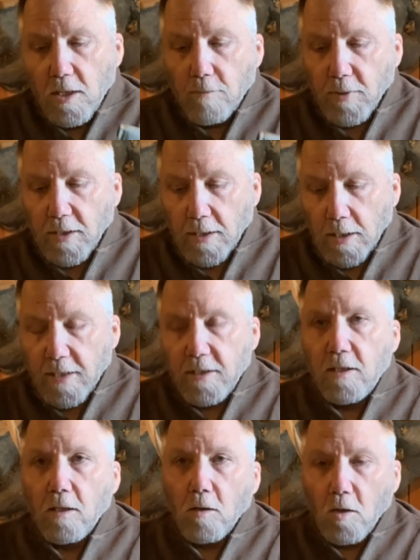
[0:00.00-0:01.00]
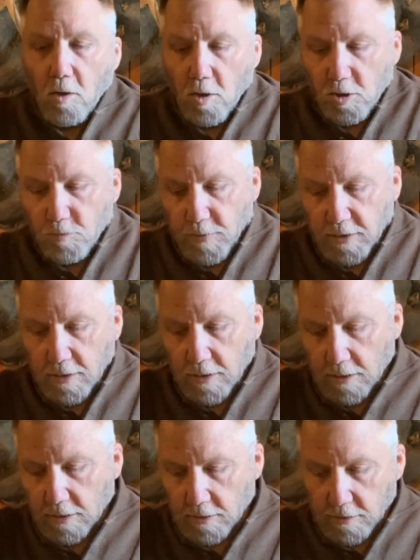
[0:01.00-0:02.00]
but I liked the large
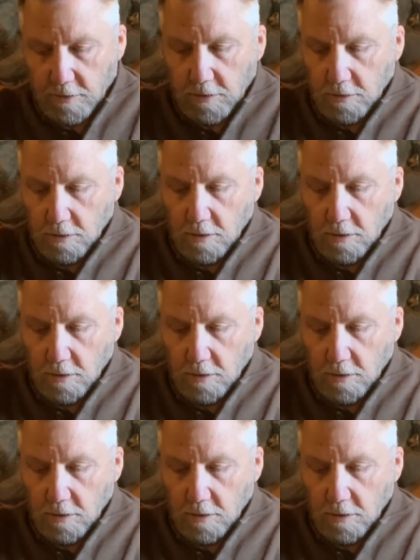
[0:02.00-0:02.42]
because